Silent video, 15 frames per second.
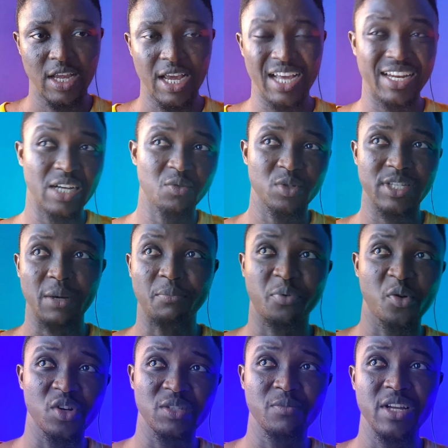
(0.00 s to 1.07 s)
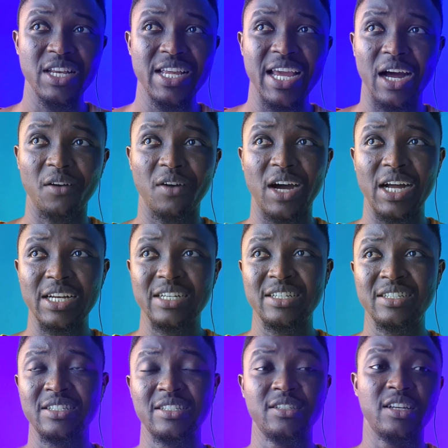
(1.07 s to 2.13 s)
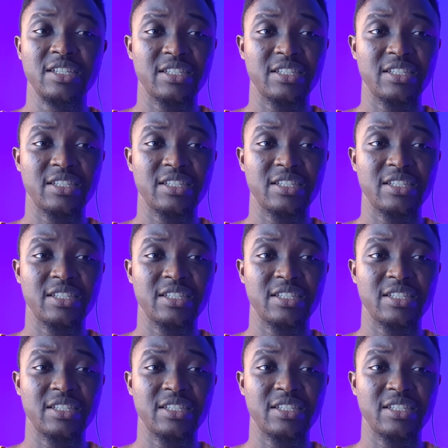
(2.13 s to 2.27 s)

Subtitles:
and that was approximately around